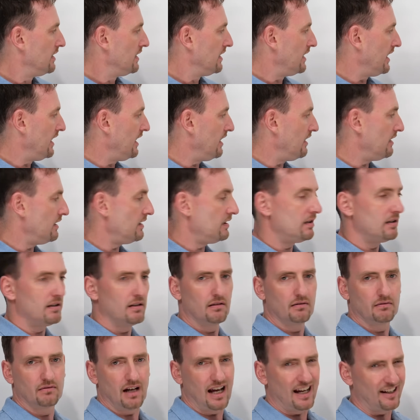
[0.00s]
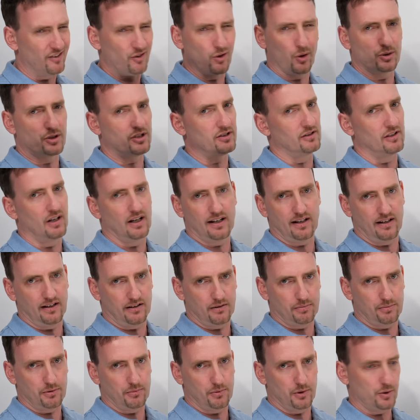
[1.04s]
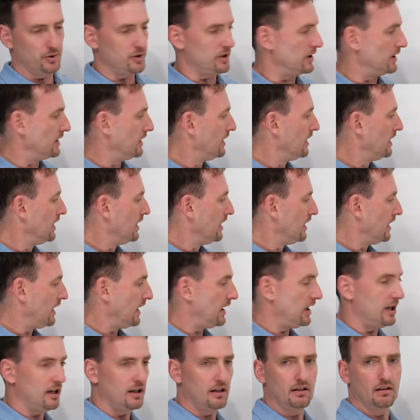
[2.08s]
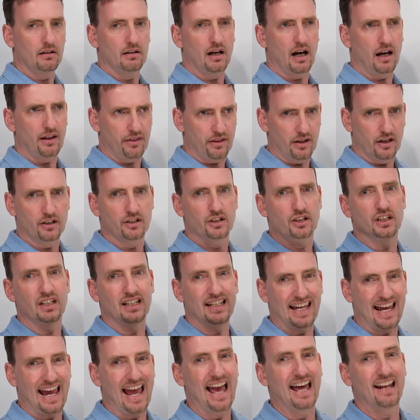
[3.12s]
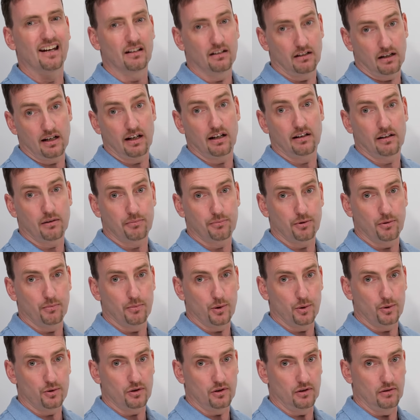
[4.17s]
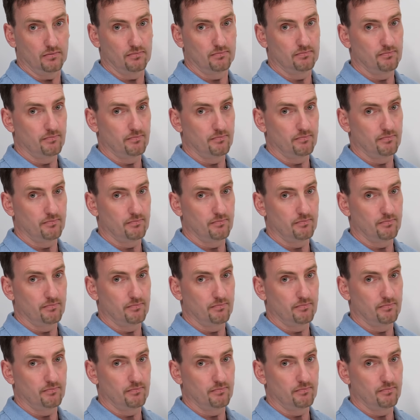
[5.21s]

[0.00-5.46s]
Here, I know she's not getting the promotion. Here, I think she can get the promotion.